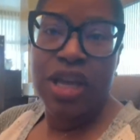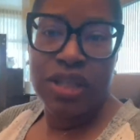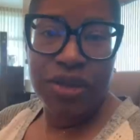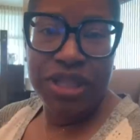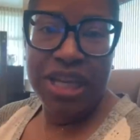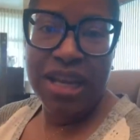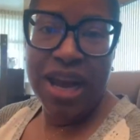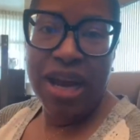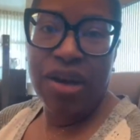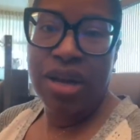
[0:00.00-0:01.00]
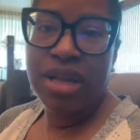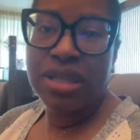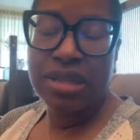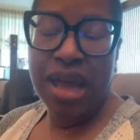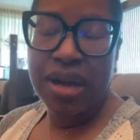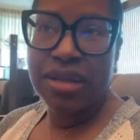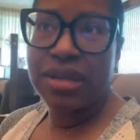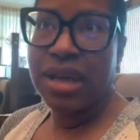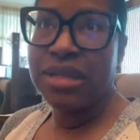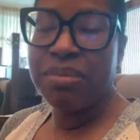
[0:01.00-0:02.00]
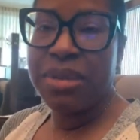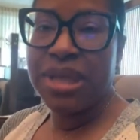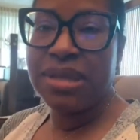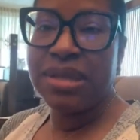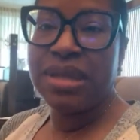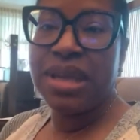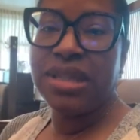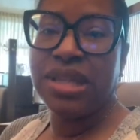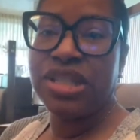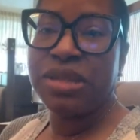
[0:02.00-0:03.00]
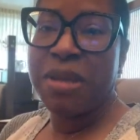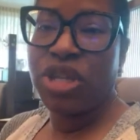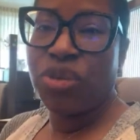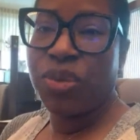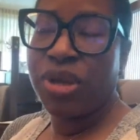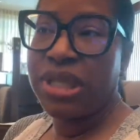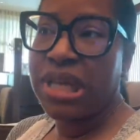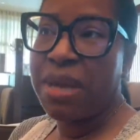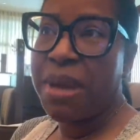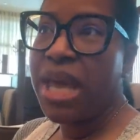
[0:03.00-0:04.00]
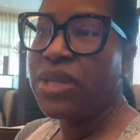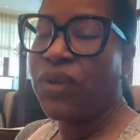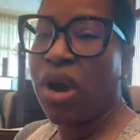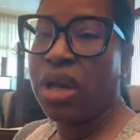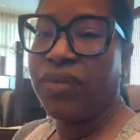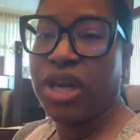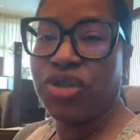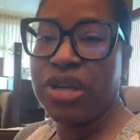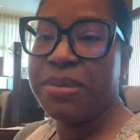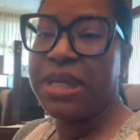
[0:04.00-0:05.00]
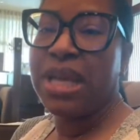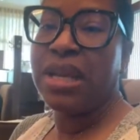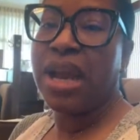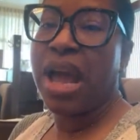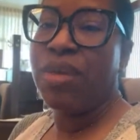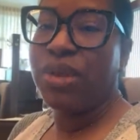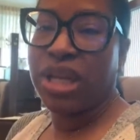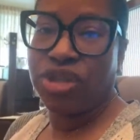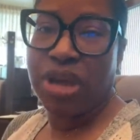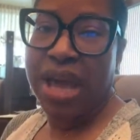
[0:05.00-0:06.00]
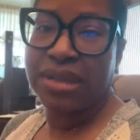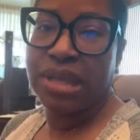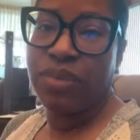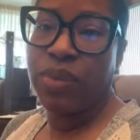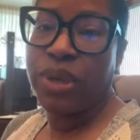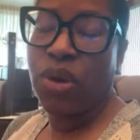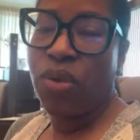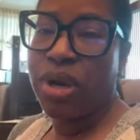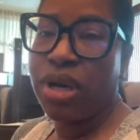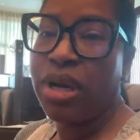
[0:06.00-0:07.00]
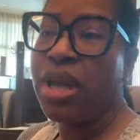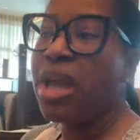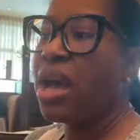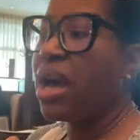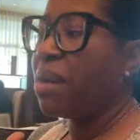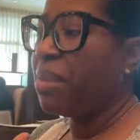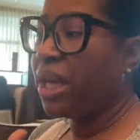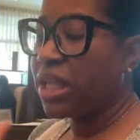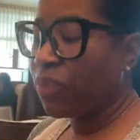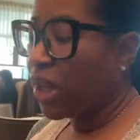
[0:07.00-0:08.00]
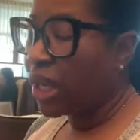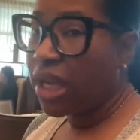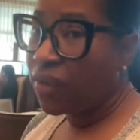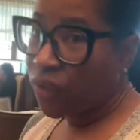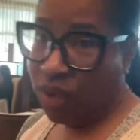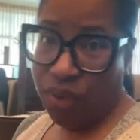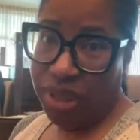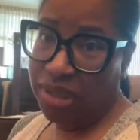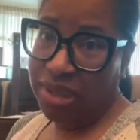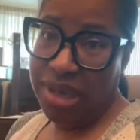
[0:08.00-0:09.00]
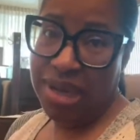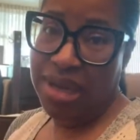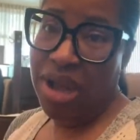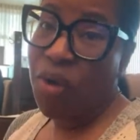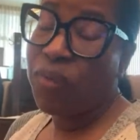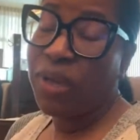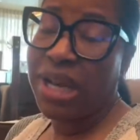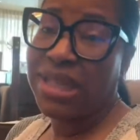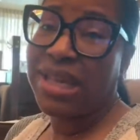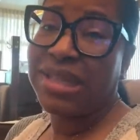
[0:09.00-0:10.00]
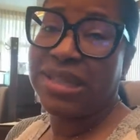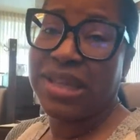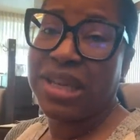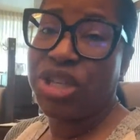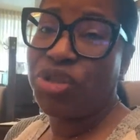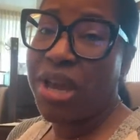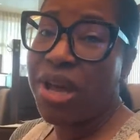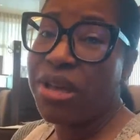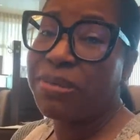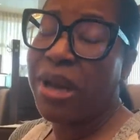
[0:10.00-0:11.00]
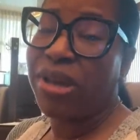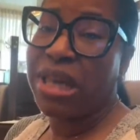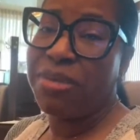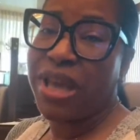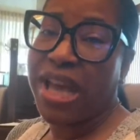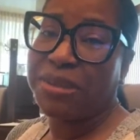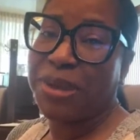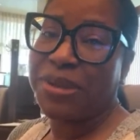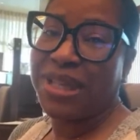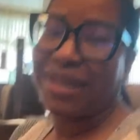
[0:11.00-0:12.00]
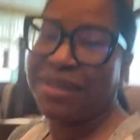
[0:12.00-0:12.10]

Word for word: So she and I are going to just kind of discuss some business things and just make sure we're on the same page for all of our trips. And then I will let you guys see what we order um, because we are here for the oysters, honey. Hopefully they taste as good as Drago's, but I'll keep you guys posted.